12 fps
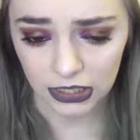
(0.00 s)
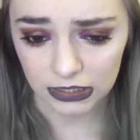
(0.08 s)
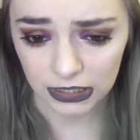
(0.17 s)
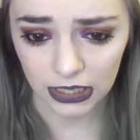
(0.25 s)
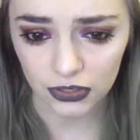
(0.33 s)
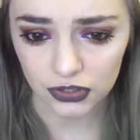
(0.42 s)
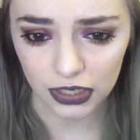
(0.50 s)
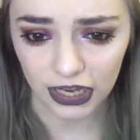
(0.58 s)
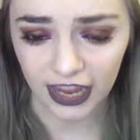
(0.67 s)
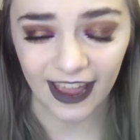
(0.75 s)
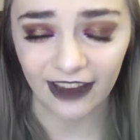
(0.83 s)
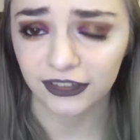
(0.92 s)
So
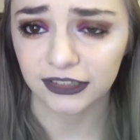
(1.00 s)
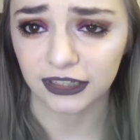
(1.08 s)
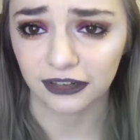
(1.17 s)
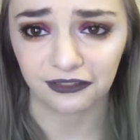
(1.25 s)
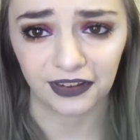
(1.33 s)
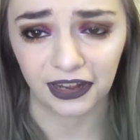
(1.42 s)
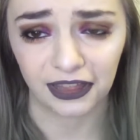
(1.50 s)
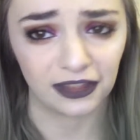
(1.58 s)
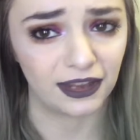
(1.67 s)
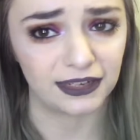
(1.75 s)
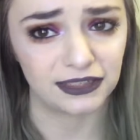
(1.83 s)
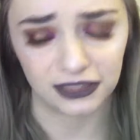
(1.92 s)
literally every single thing I
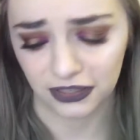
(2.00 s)
liked.